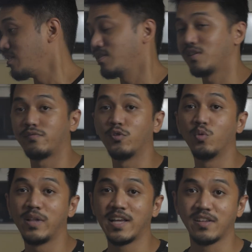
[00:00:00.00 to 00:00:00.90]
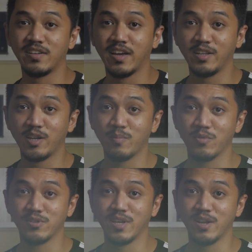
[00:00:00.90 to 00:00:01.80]
and this is full blast at
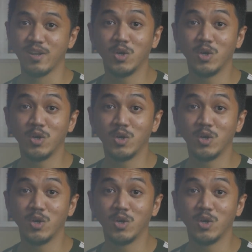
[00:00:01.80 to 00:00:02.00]
99%.